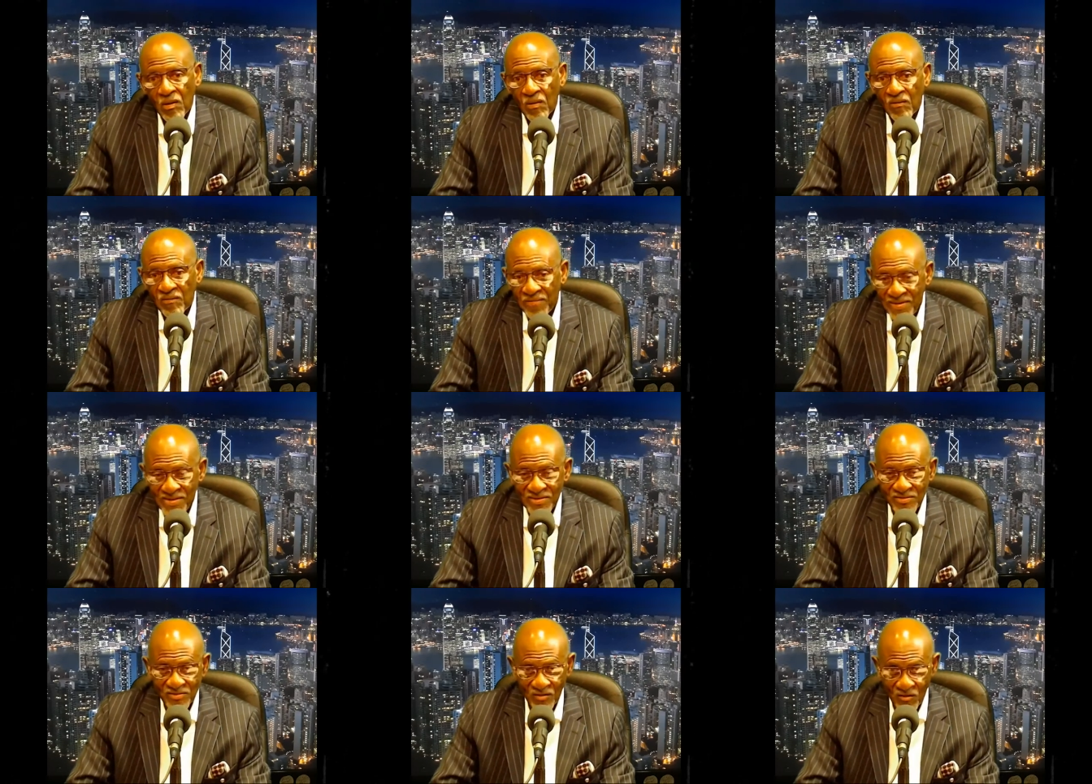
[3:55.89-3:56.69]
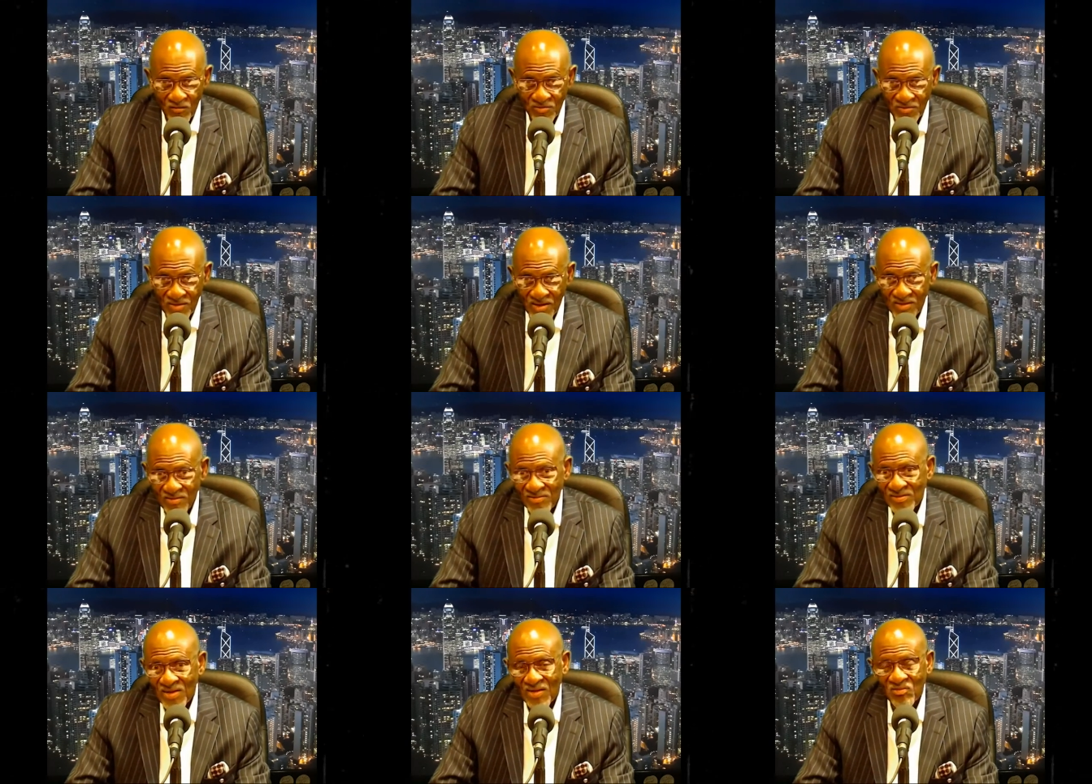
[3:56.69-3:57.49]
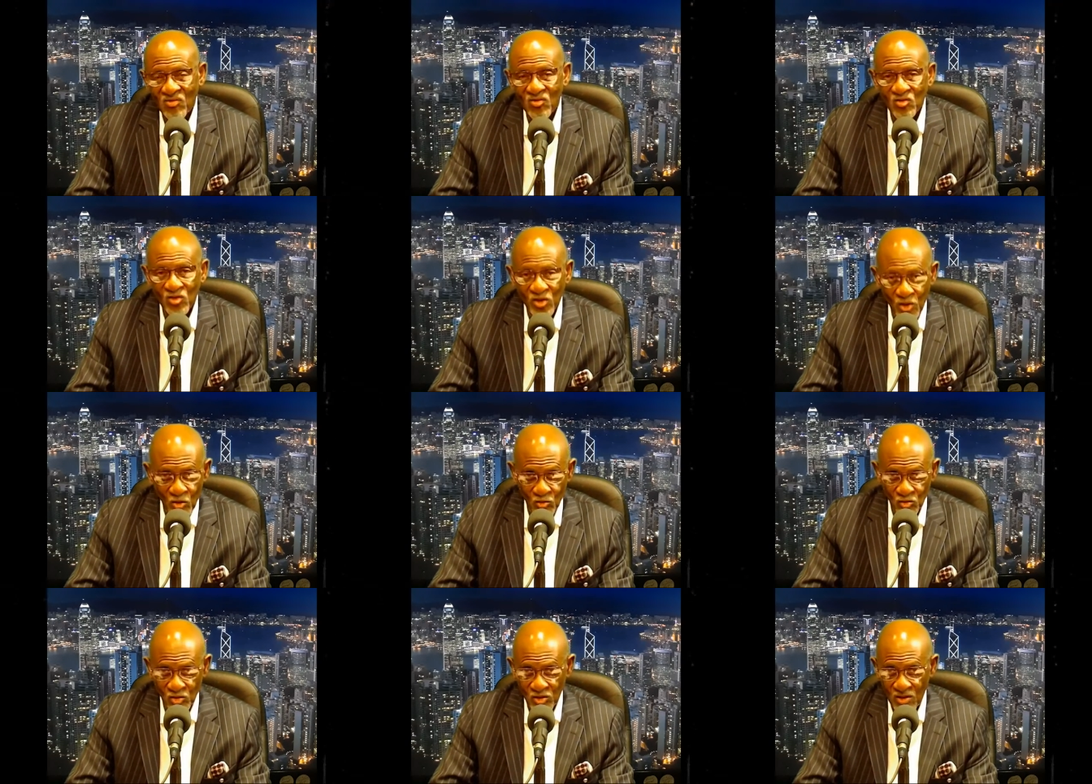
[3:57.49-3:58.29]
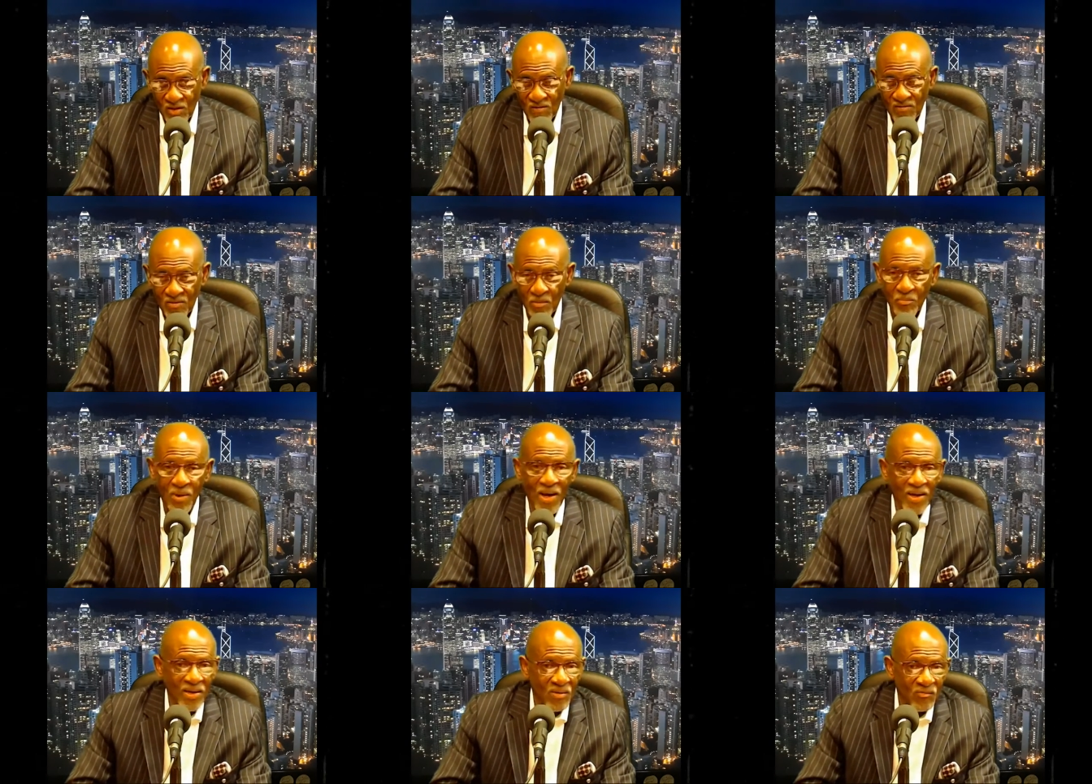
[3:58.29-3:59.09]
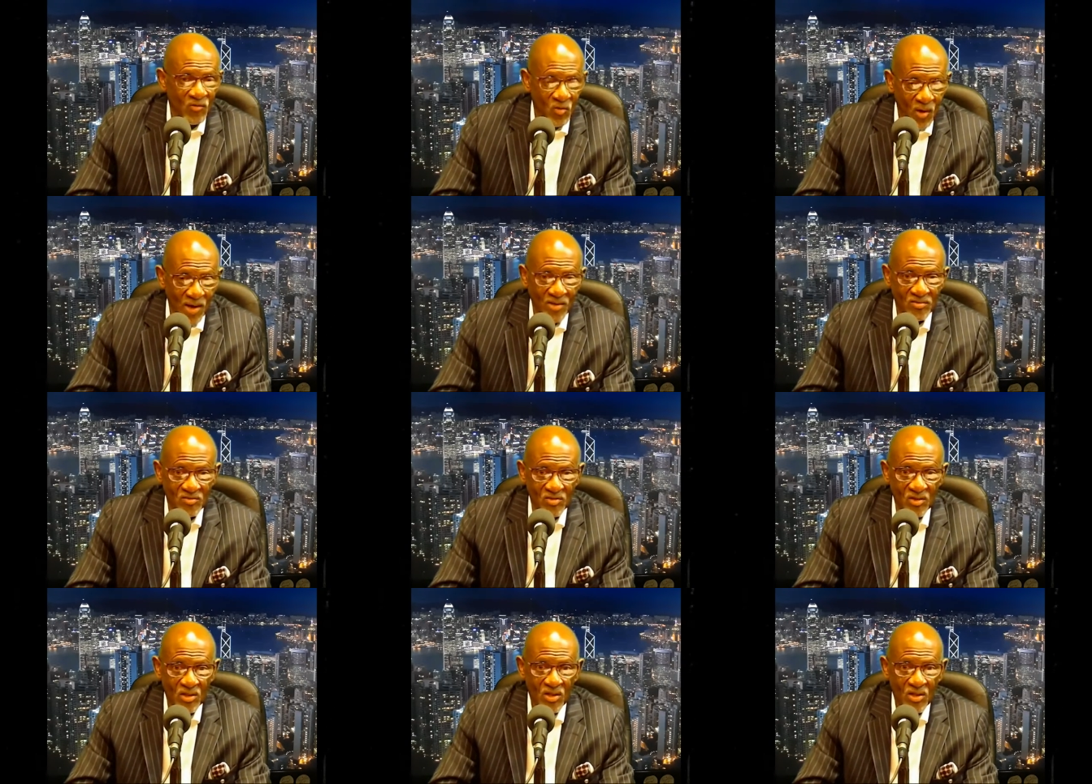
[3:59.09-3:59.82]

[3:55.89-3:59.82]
These are things that the church, the body of Christ,